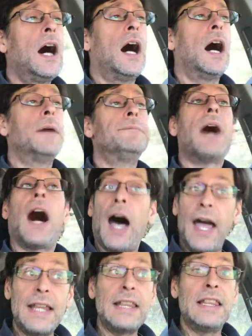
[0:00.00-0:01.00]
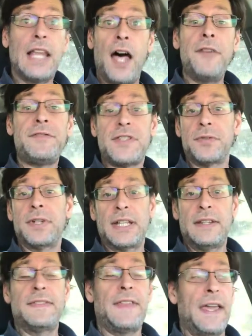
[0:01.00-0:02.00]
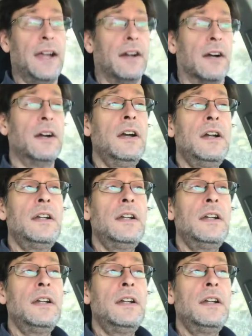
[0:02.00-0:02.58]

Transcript: I love doing their